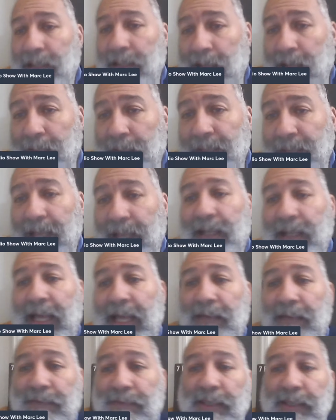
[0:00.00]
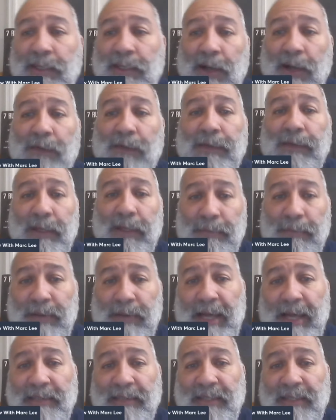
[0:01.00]
LIV Golf
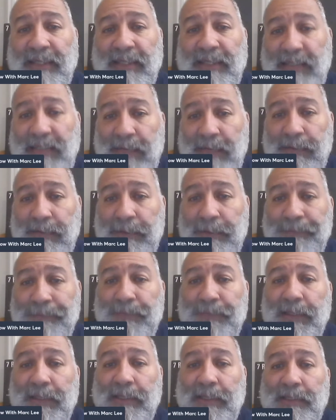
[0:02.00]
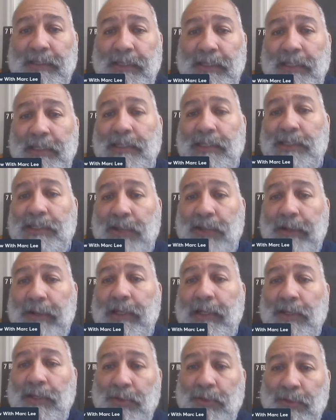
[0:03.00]
Enterprise endeavor that is seeking to
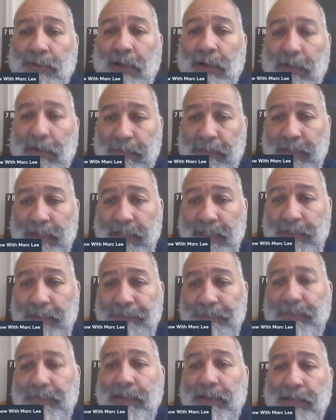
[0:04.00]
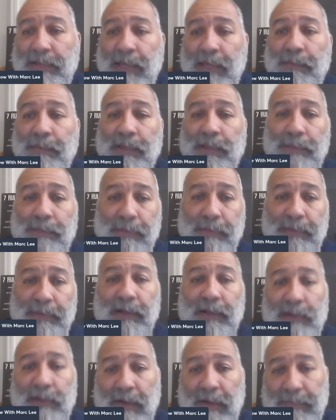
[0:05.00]
start a new golf league. Same with the
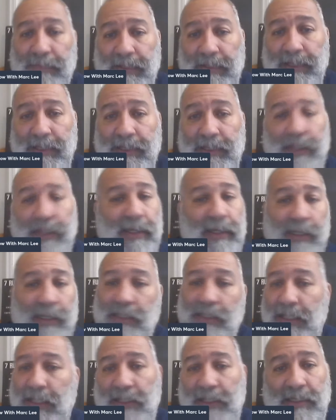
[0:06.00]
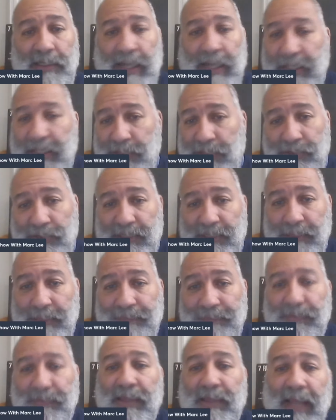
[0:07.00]
Premier Golf League. He said he's not interested.
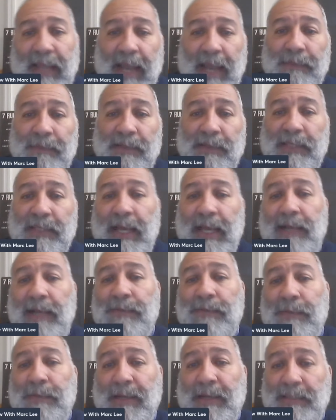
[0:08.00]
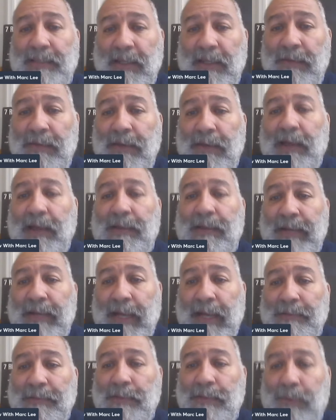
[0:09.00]
I've decided for myself
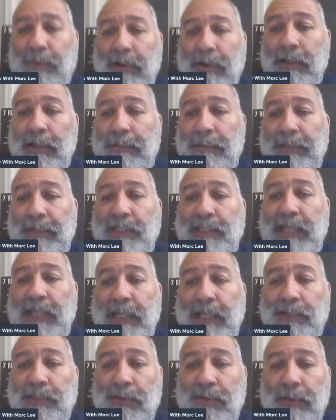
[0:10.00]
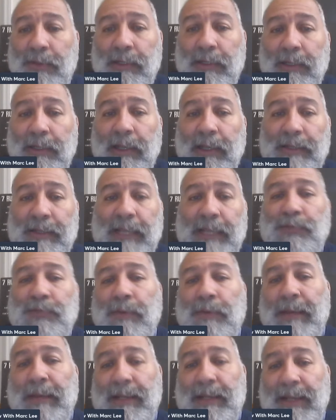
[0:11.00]
that I'm supporting the PGA Tour. That's
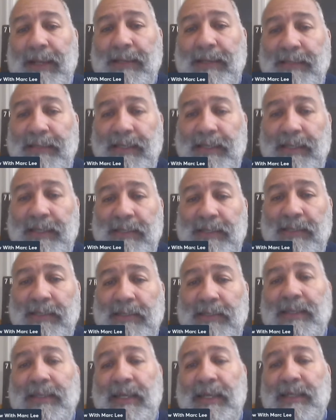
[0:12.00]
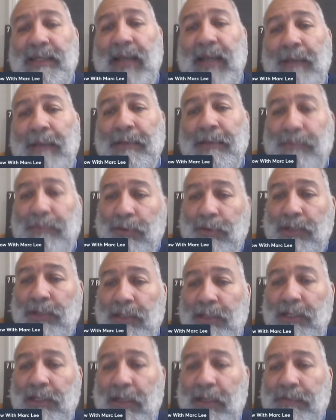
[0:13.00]
where my legacy is. He said, I've been
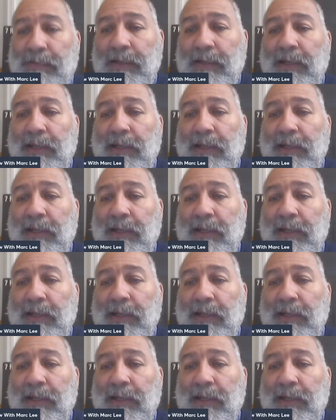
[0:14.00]
fortunate enough